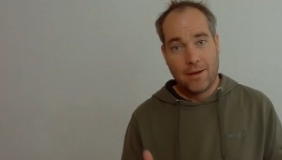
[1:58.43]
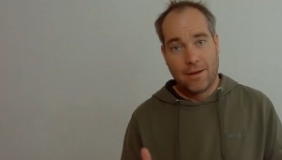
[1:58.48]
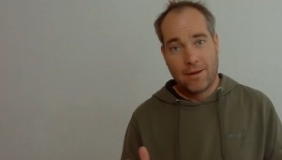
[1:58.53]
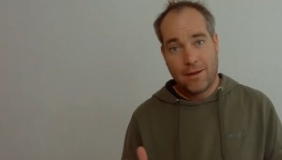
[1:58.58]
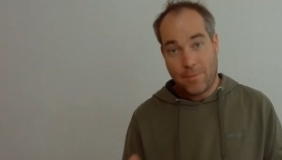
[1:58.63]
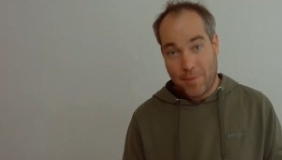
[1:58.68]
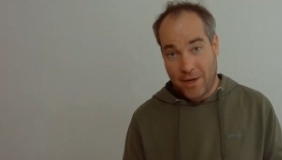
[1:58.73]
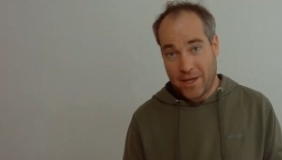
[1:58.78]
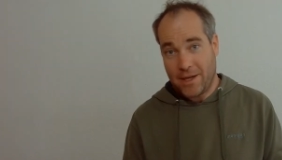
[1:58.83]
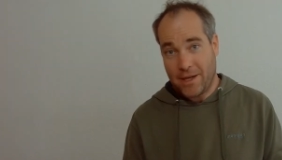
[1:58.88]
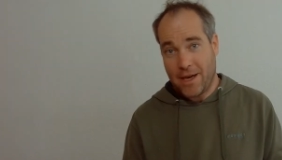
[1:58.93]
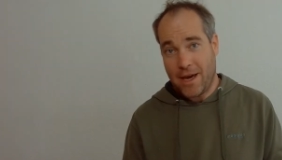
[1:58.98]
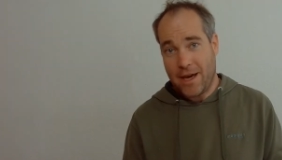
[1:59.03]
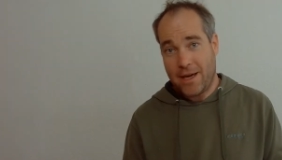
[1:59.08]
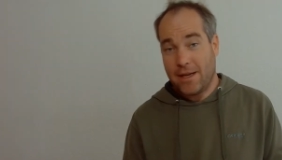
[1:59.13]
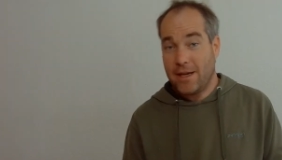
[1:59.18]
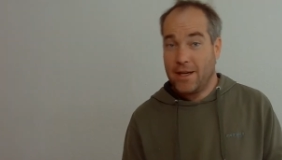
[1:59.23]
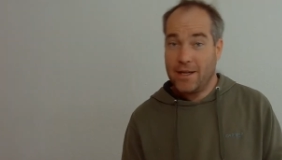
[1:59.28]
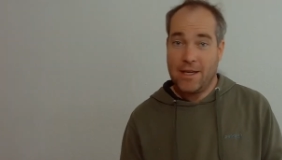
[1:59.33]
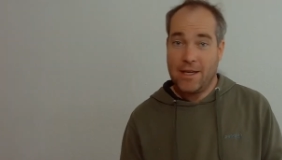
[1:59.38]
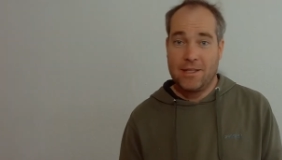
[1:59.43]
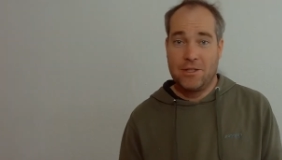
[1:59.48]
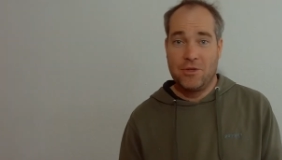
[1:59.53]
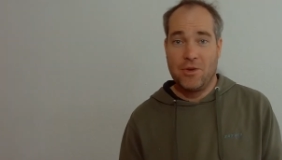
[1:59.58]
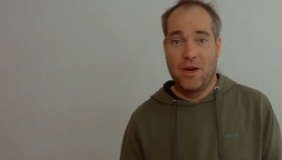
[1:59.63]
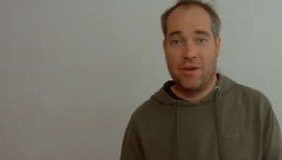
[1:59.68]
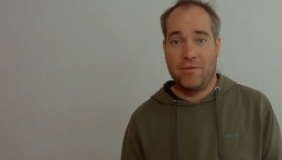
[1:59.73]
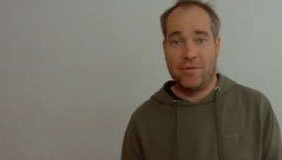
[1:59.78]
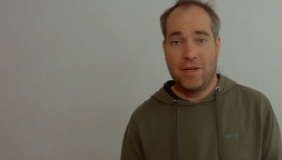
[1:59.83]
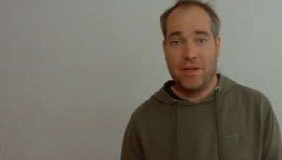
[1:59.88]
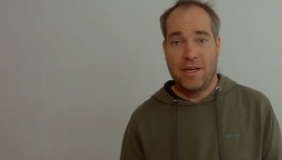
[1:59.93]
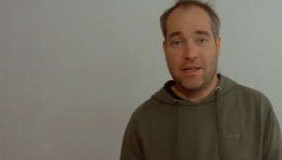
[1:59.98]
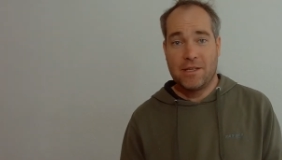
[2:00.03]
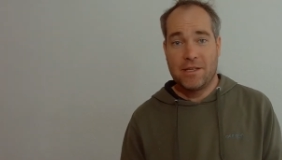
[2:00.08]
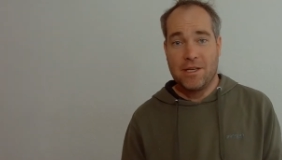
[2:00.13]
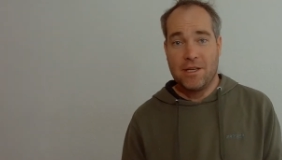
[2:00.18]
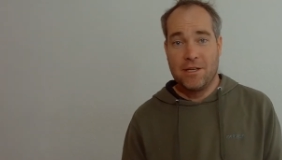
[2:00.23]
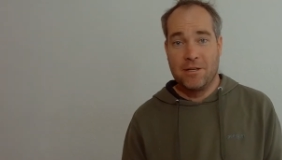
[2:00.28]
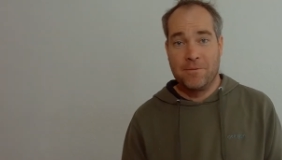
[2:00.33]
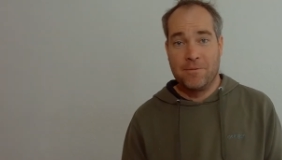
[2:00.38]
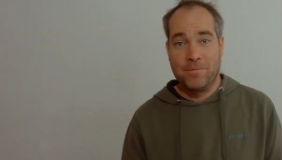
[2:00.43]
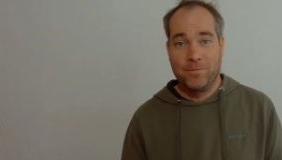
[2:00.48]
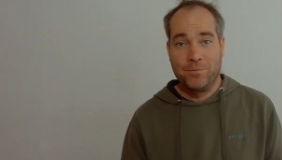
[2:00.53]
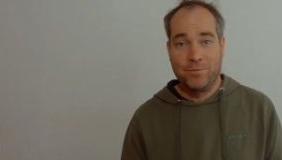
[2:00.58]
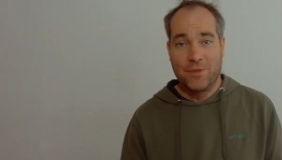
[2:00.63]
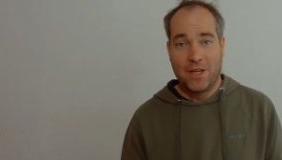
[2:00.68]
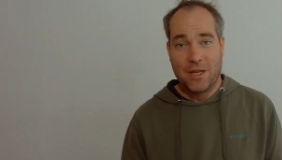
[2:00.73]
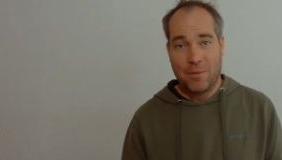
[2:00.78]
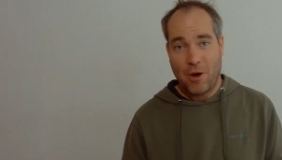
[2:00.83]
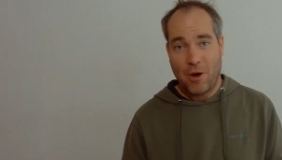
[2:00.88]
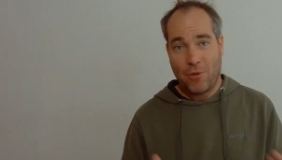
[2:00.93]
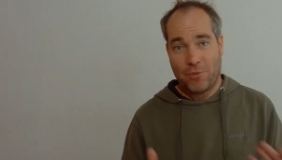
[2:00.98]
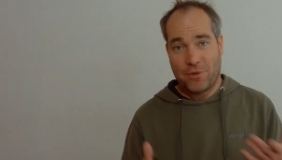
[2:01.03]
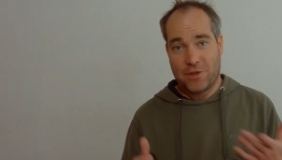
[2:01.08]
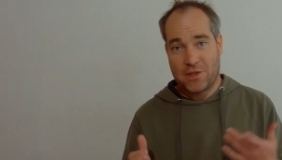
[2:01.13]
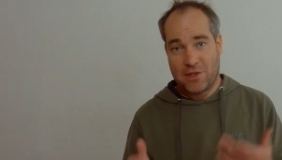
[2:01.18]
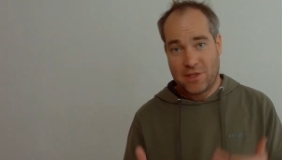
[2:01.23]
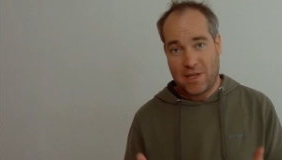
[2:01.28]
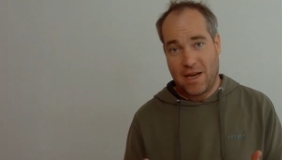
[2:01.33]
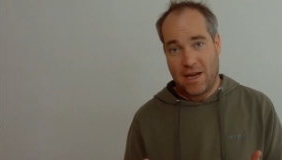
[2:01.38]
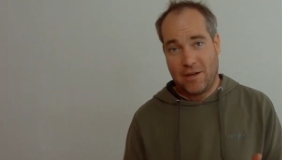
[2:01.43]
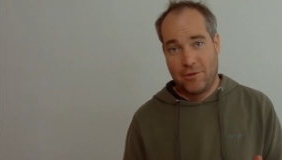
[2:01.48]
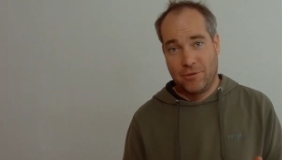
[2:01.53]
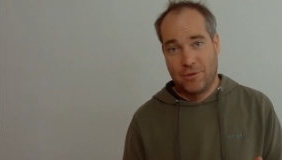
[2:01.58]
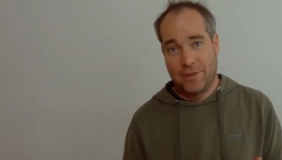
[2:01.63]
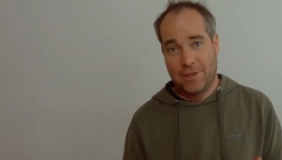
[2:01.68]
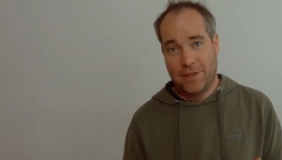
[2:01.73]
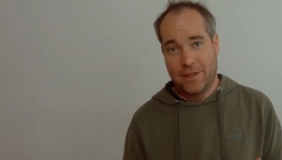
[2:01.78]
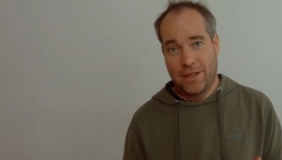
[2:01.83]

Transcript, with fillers: Yeah, back again. I guess you have an idea about the sound